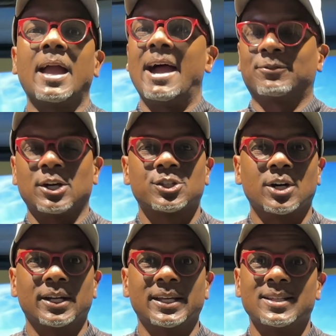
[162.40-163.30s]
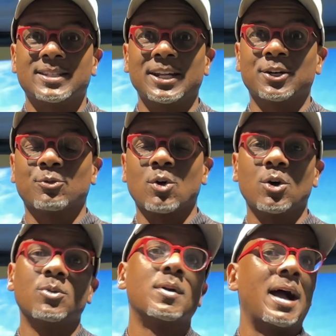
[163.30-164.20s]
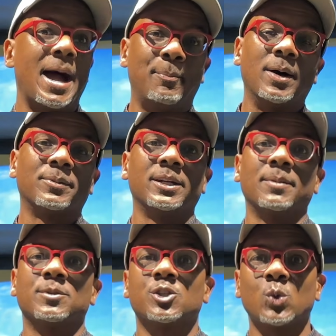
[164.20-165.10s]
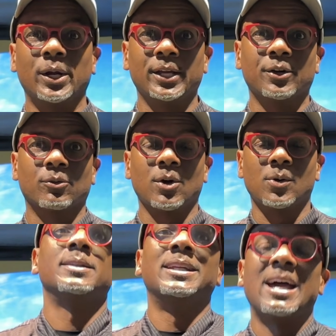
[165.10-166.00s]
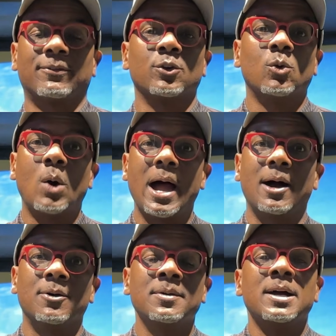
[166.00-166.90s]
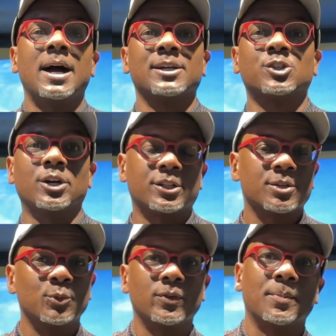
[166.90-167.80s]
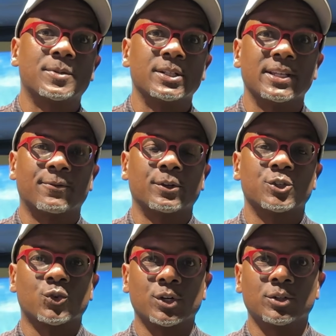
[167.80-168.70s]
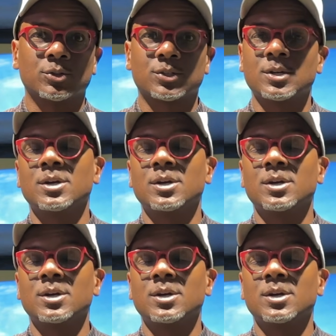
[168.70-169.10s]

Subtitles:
After I started getting 10 in a row, I bumped it up to 20 in a row. Then after a while, I started to move up to different drills.